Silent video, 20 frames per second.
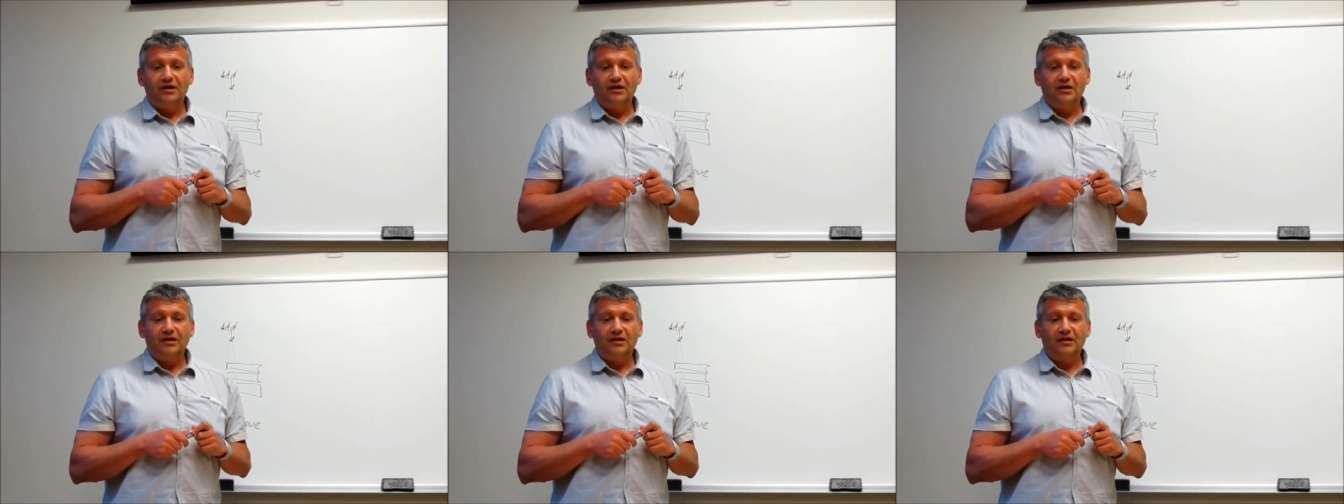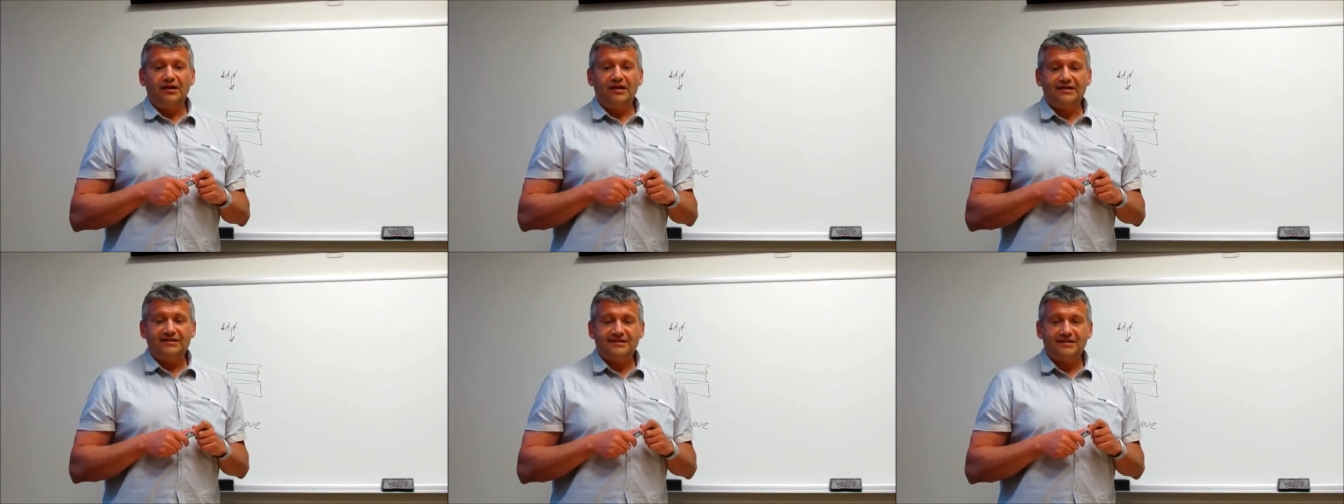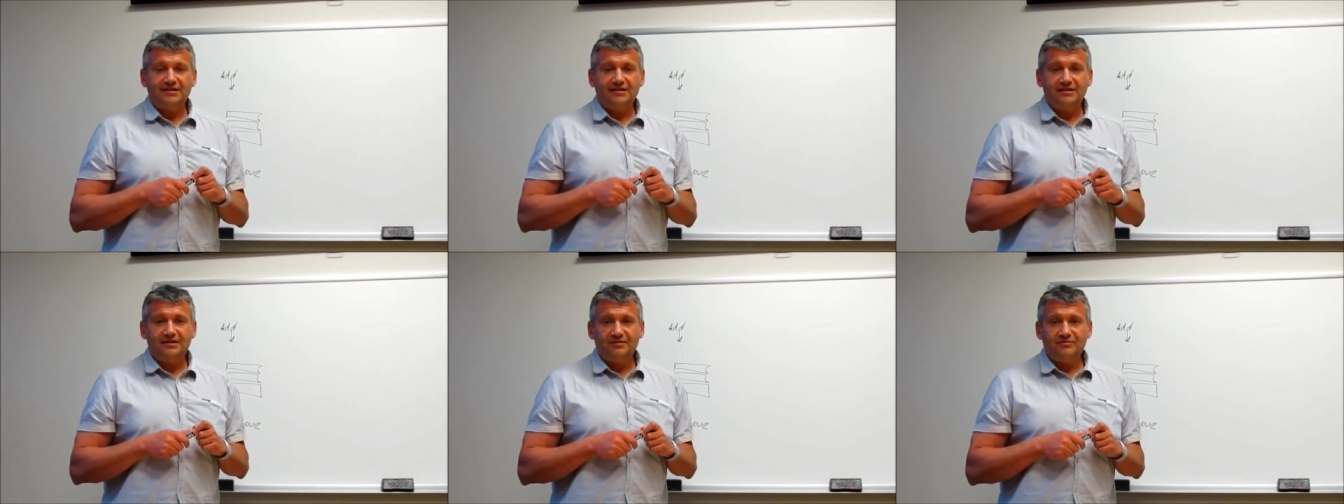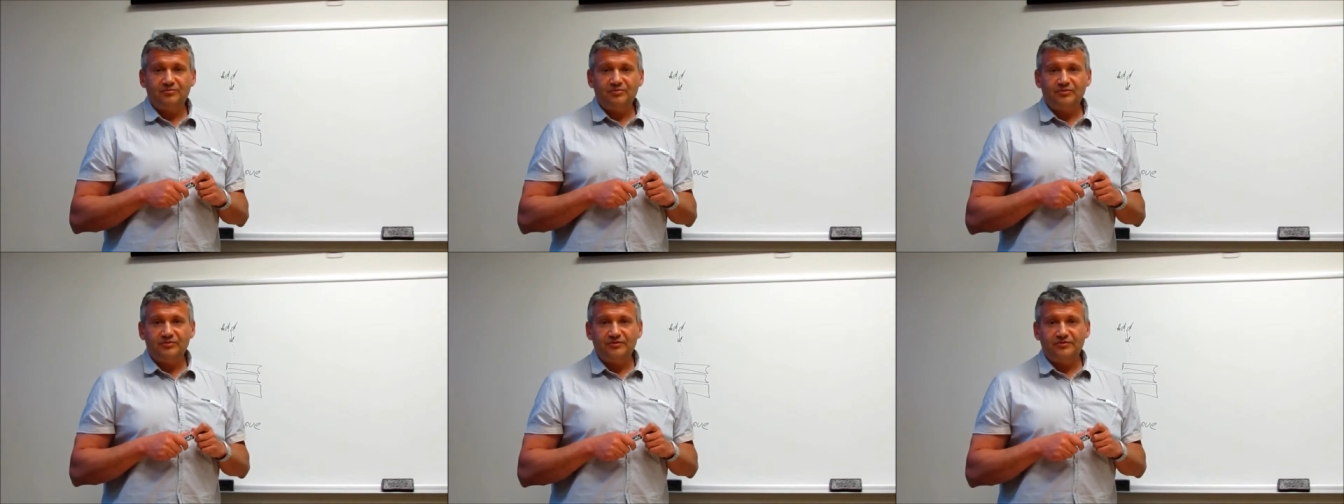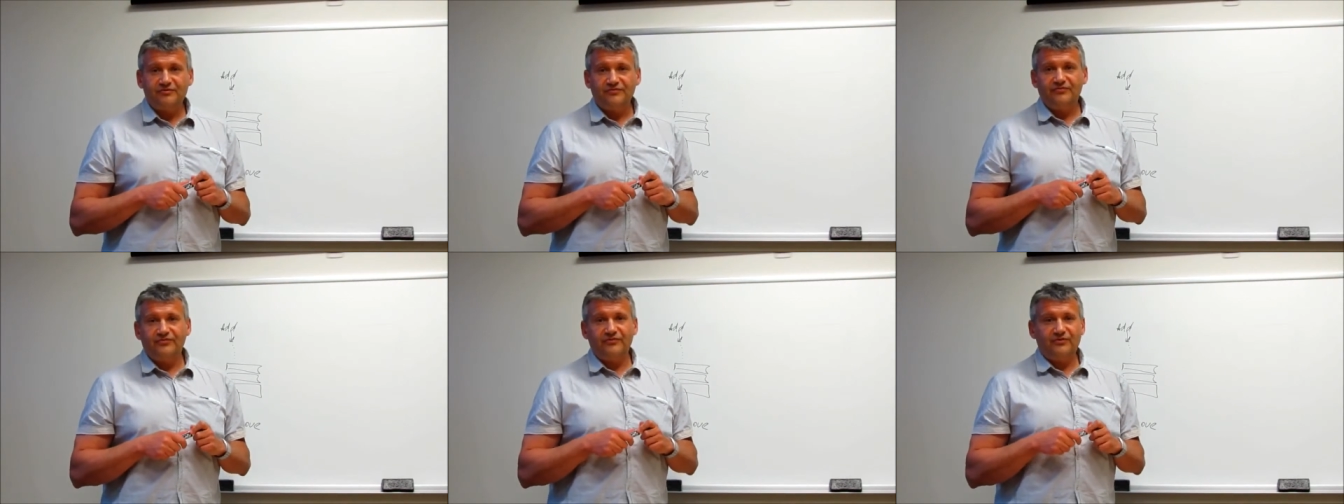last input,
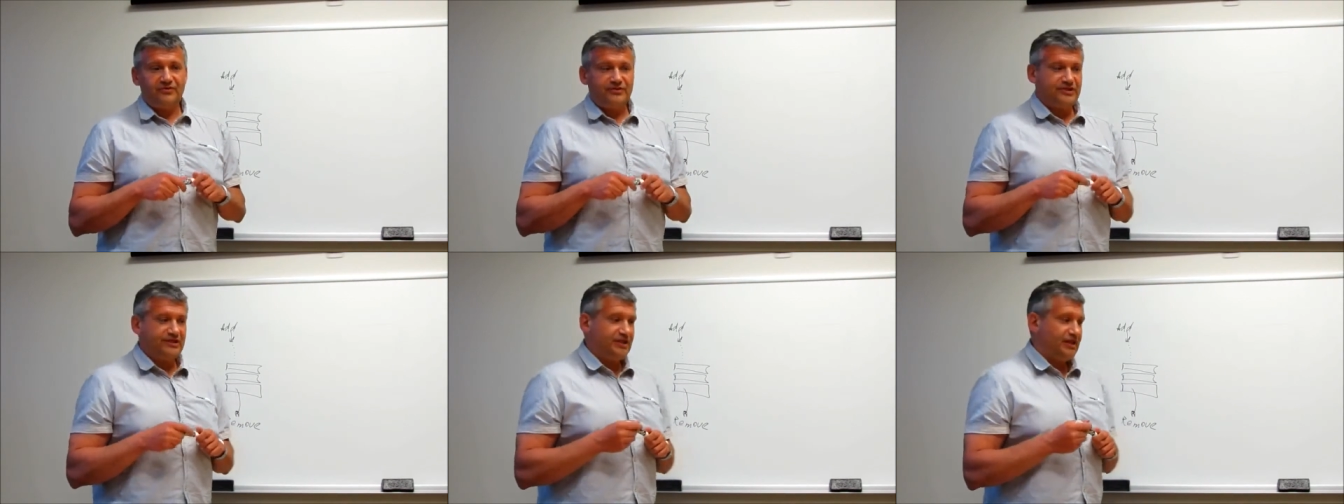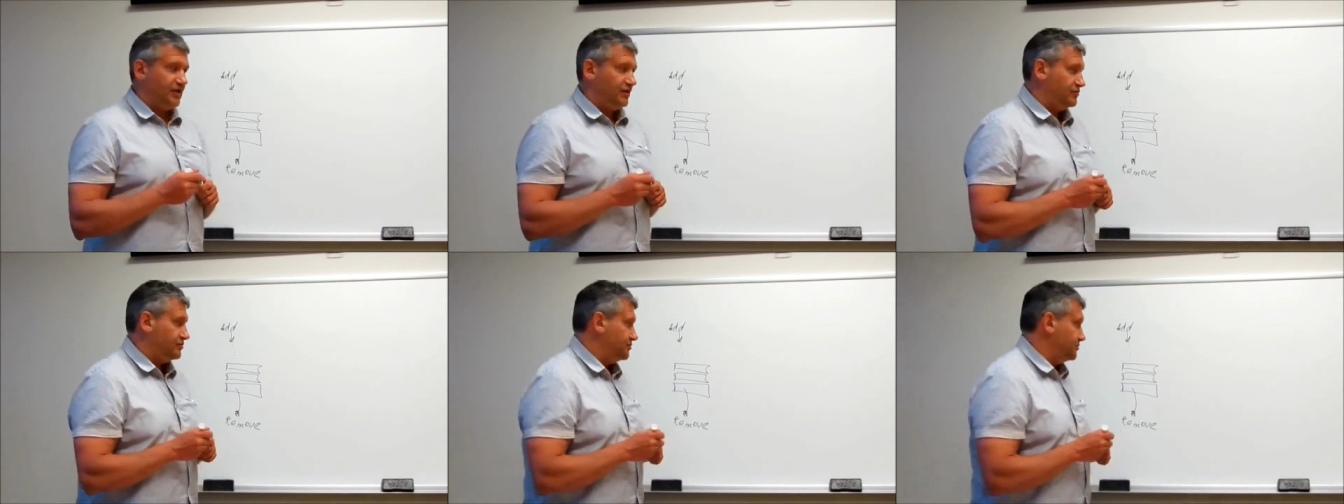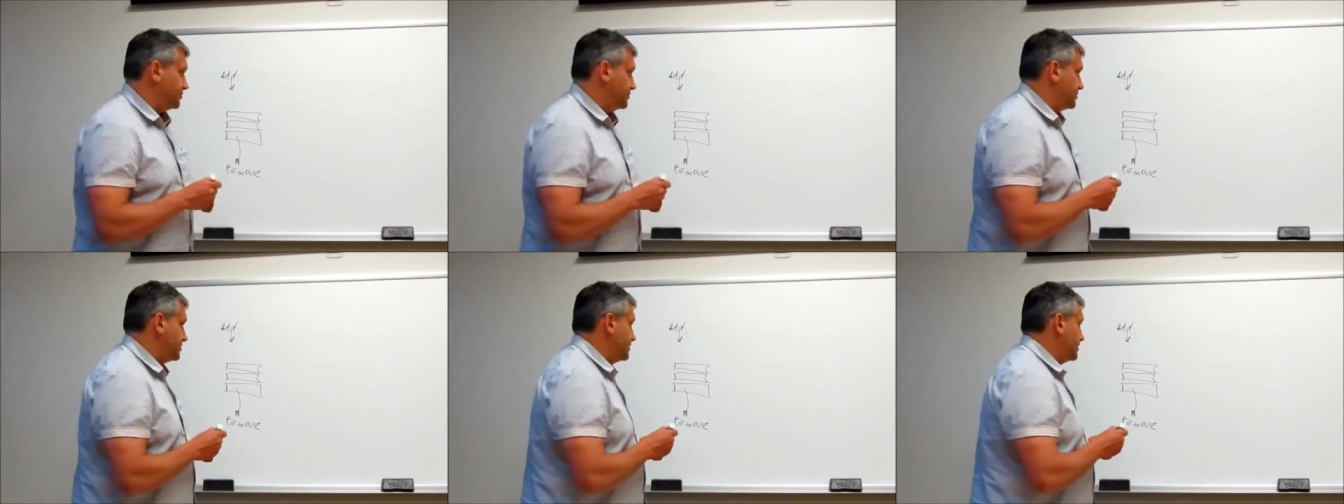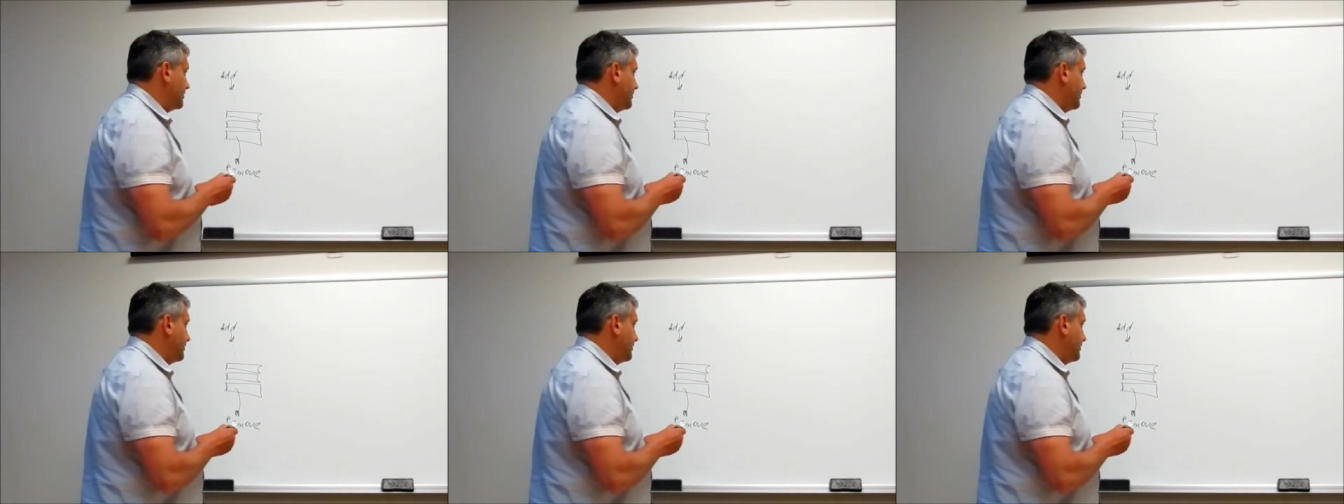first output,